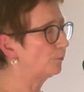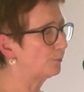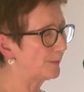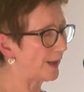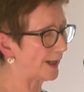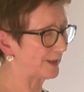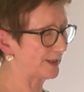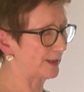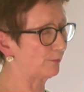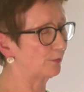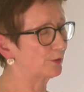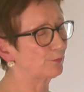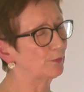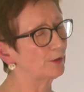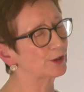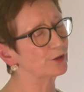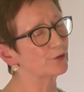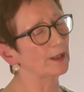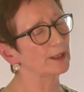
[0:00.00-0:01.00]
that's what
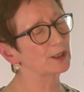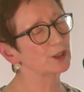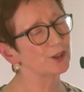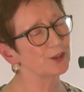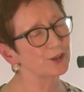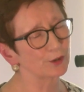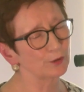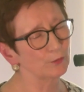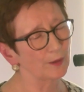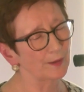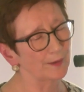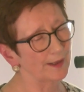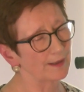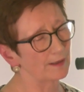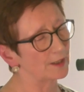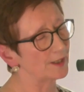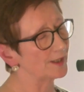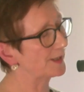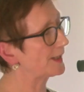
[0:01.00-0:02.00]
we're trying to do with
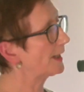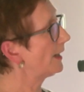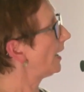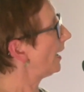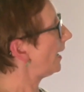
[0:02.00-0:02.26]
ours.